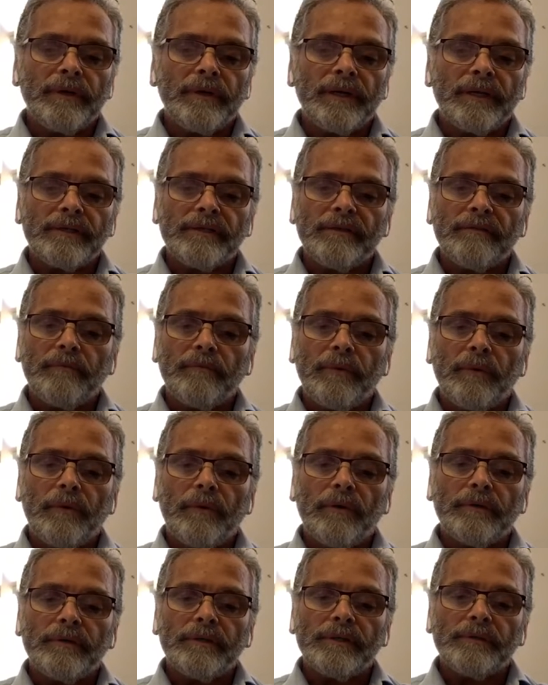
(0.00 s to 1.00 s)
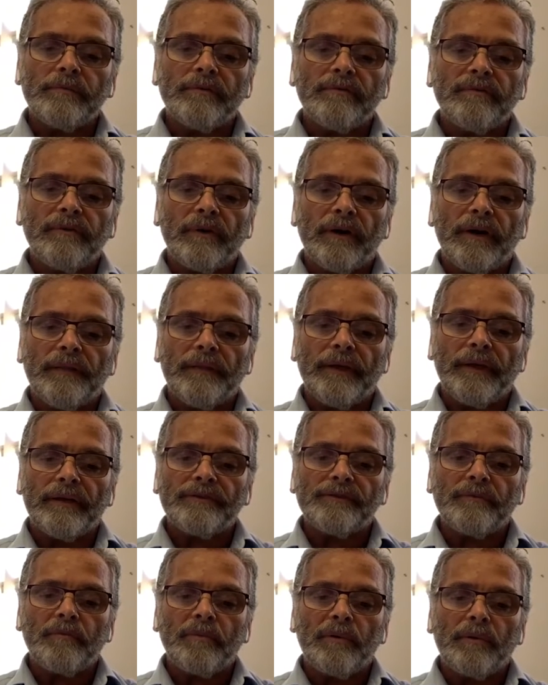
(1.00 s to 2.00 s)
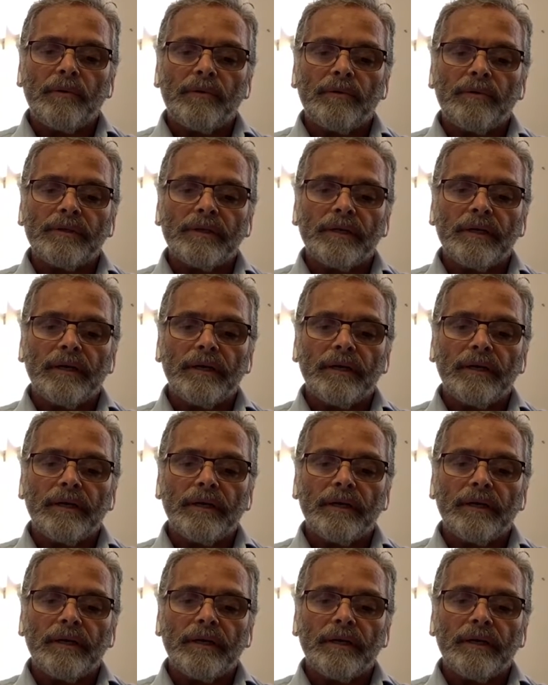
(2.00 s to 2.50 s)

but it's important to provide that support